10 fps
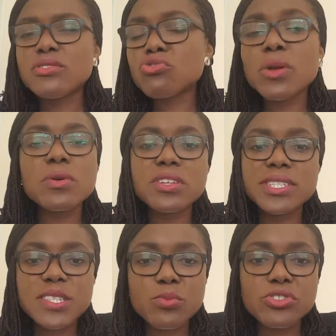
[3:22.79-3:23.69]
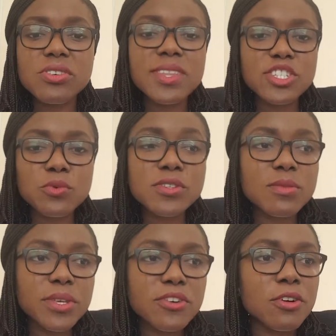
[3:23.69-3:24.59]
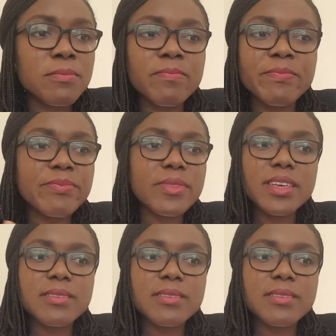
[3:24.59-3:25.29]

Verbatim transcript: Throw away the desperation that you want to become